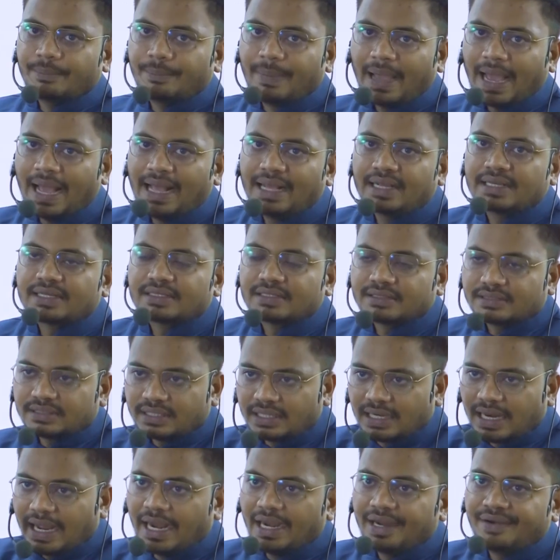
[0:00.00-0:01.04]
back the
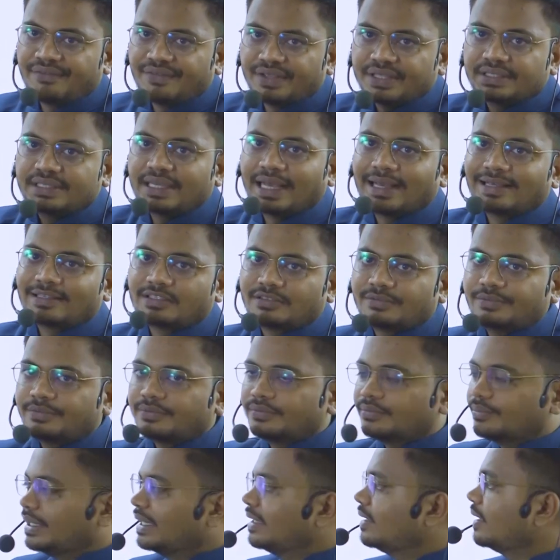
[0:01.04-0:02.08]
land which has
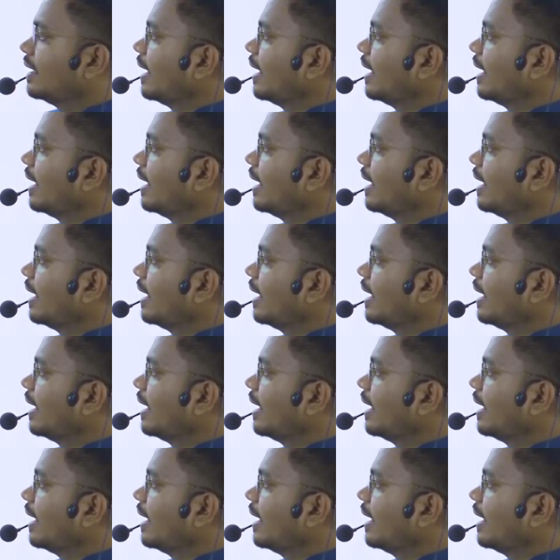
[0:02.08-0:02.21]
been